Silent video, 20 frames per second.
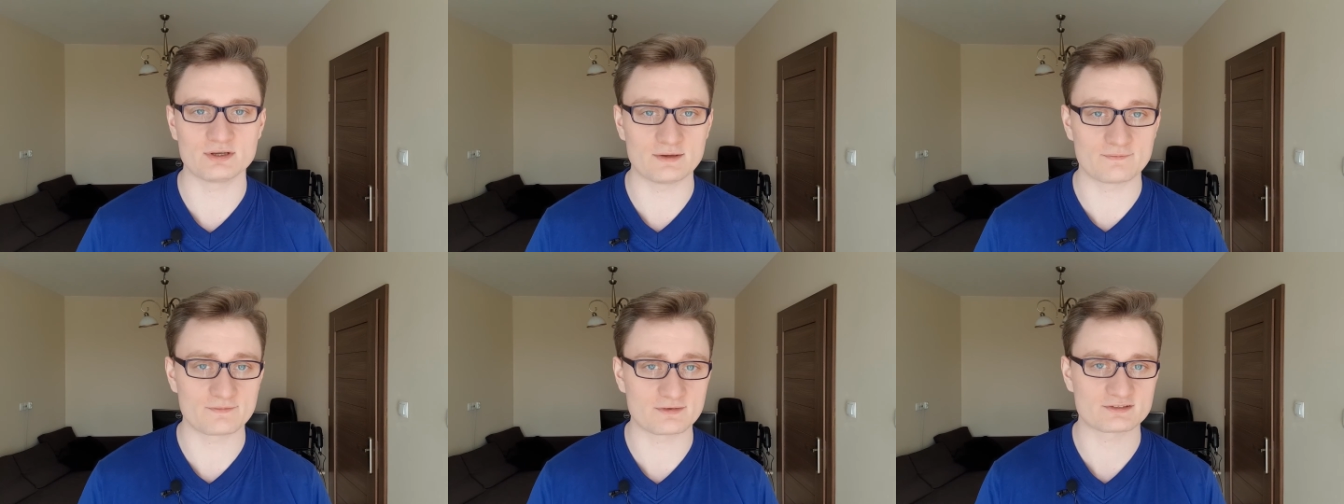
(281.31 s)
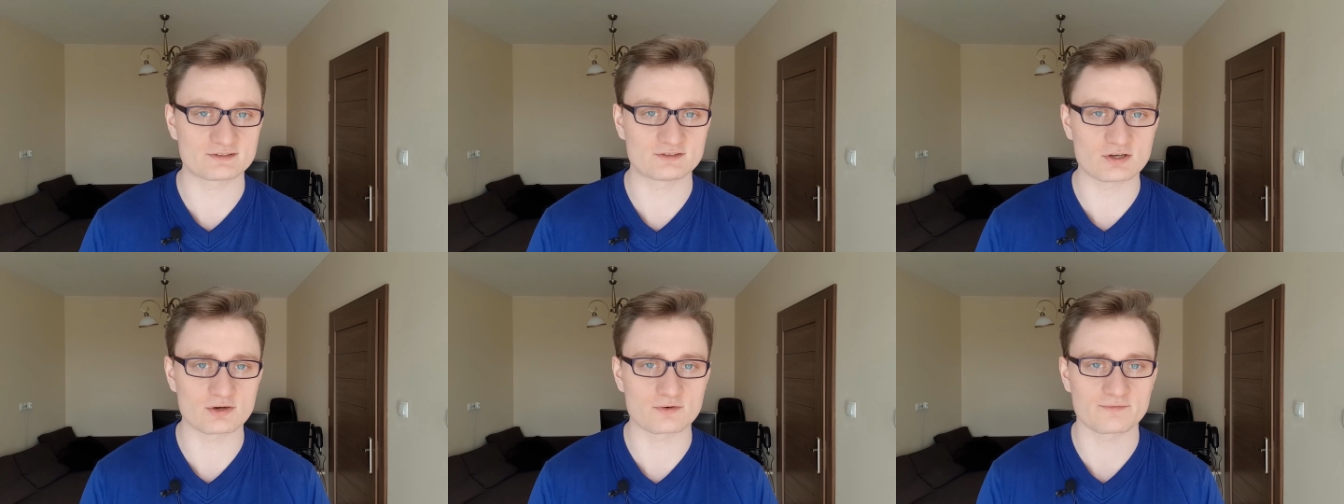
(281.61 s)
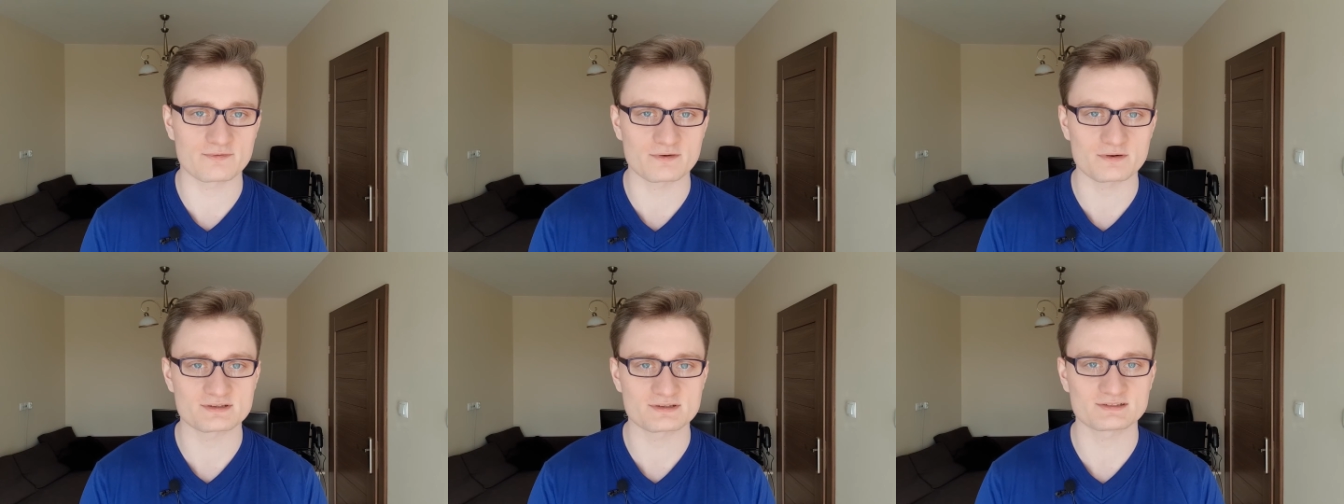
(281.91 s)
if it's your
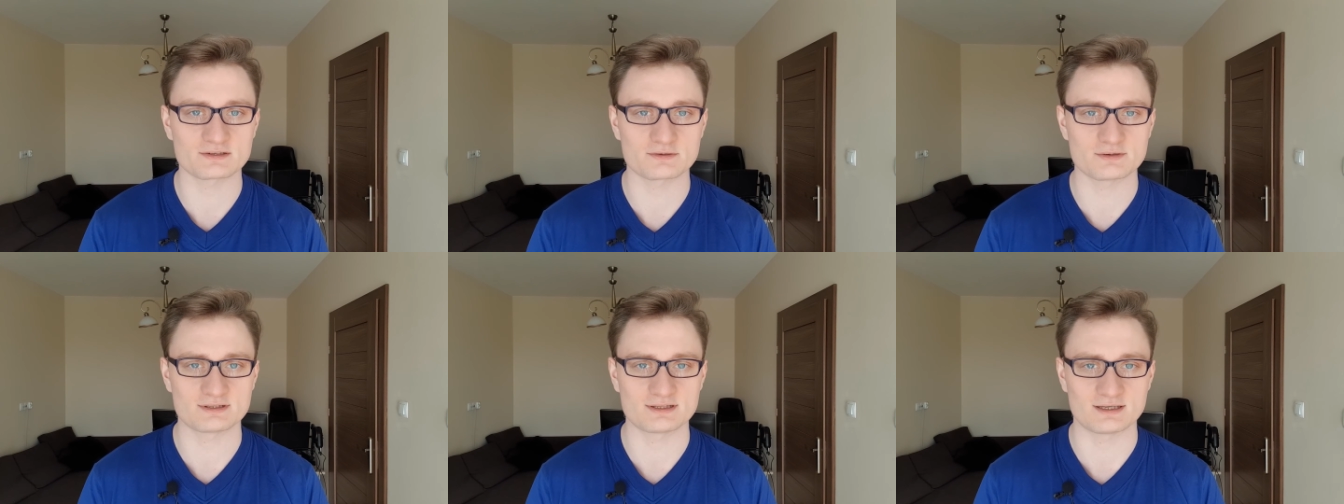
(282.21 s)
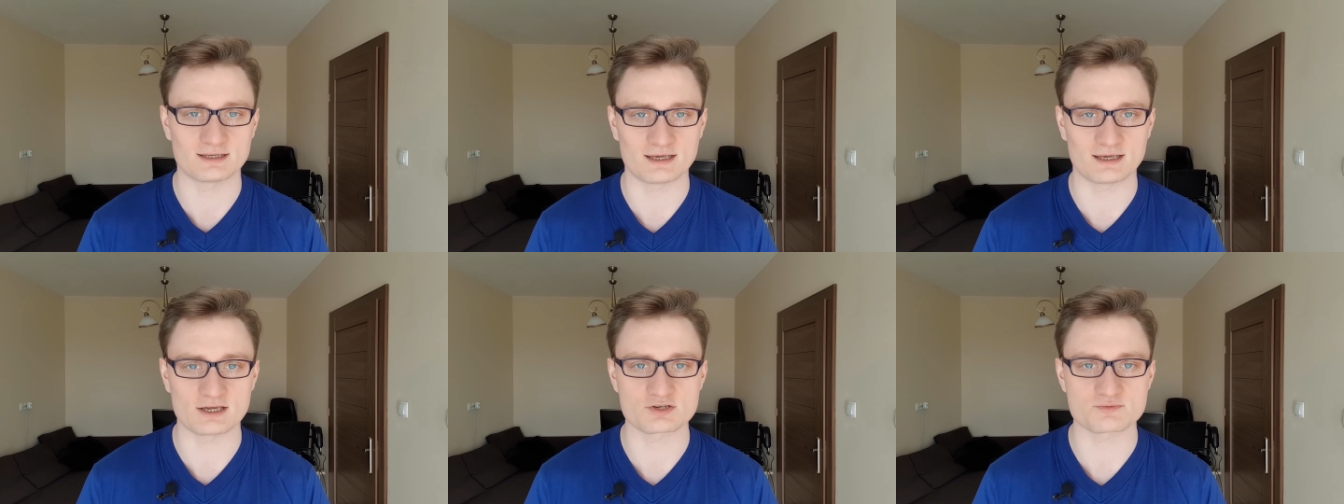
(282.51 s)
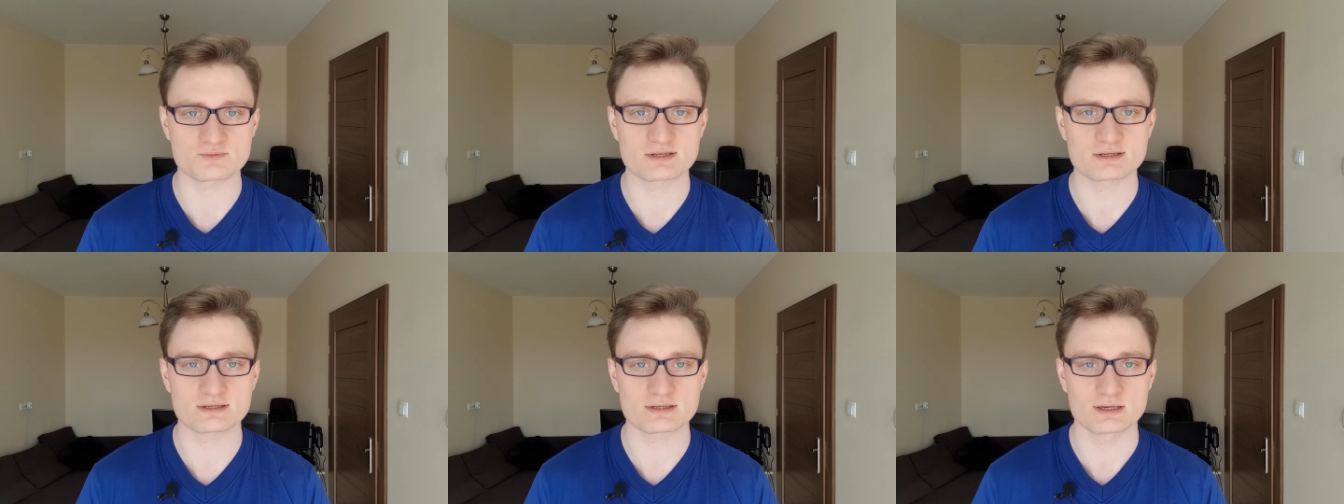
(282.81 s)
first security
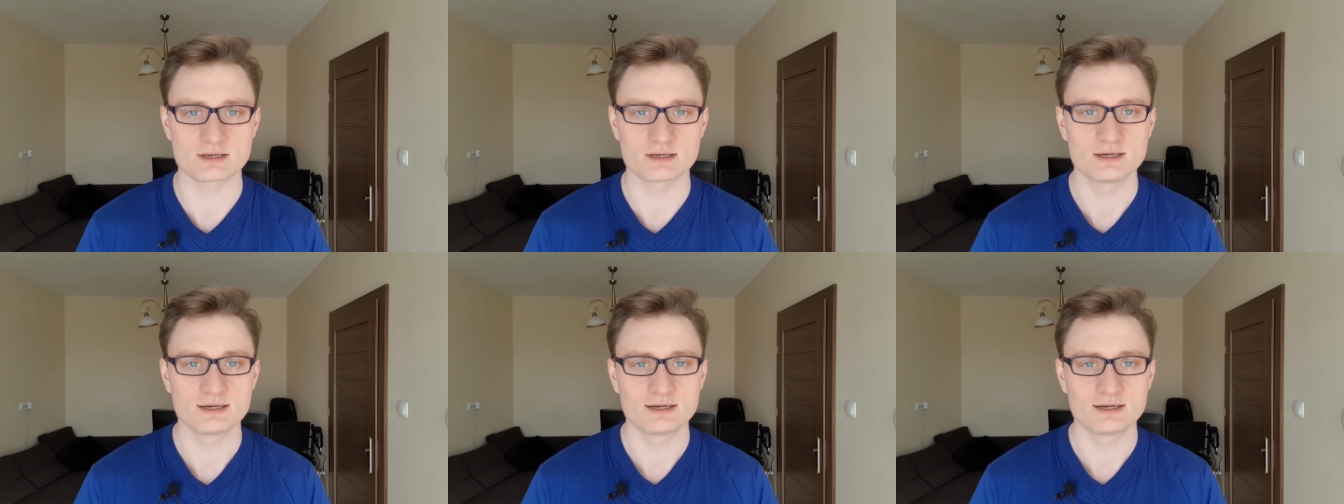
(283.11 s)
engagement.